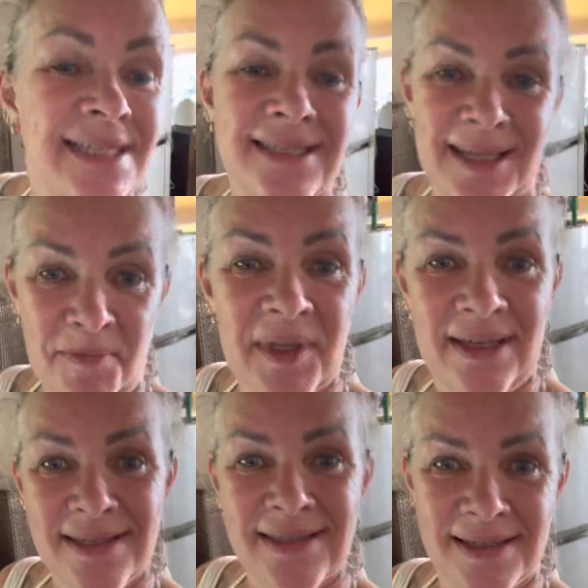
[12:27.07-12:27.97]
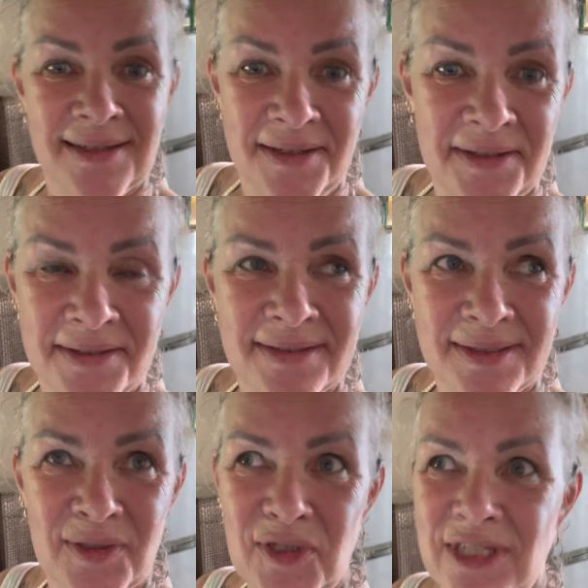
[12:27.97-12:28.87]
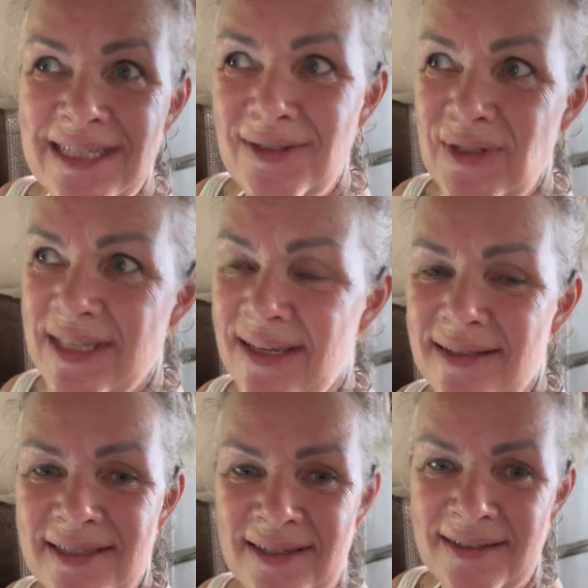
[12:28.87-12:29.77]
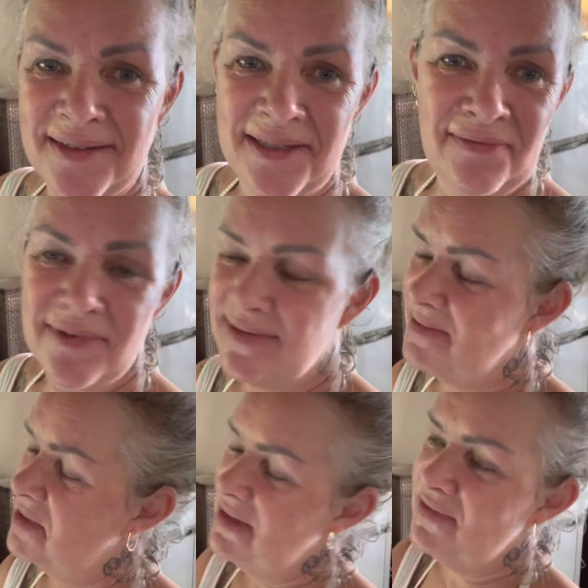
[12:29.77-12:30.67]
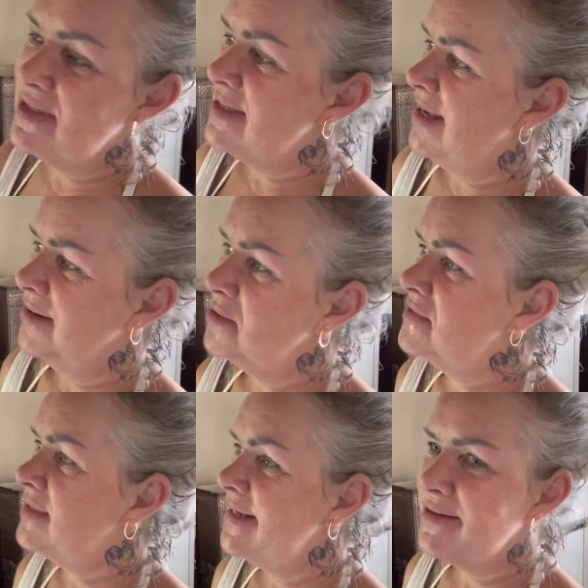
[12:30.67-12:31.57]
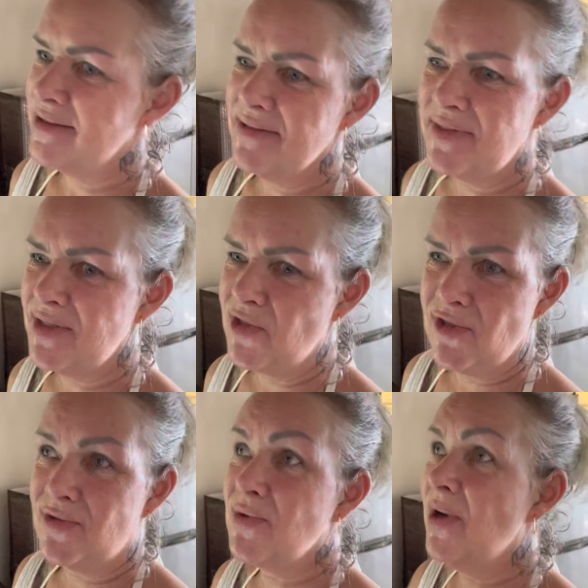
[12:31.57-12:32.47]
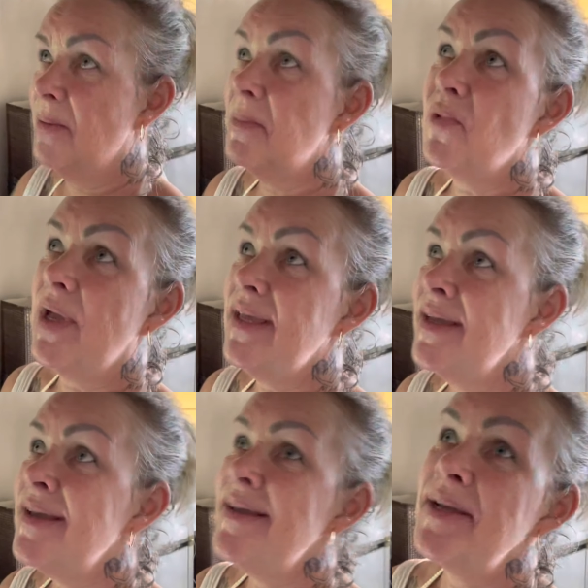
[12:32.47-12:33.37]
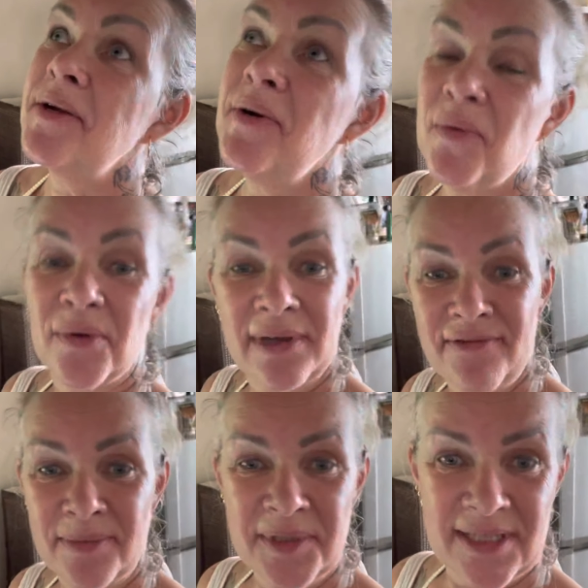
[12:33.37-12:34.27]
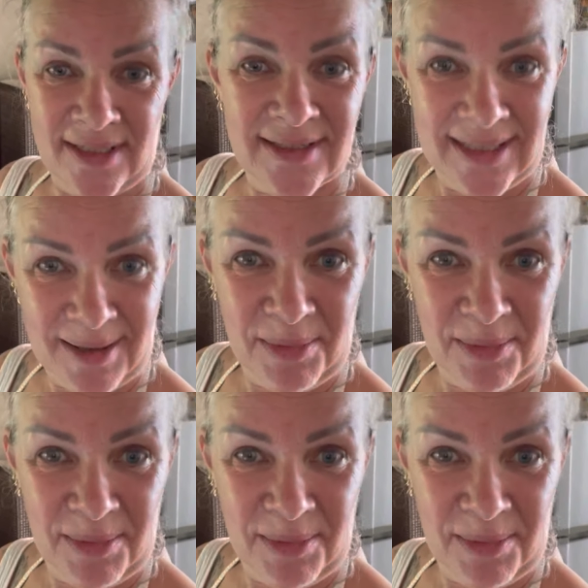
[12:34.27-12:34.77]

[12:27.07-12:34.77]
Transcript: Some days you just need to stay inside, even if it's hangover day or if it's just to come away, go away from the sun a little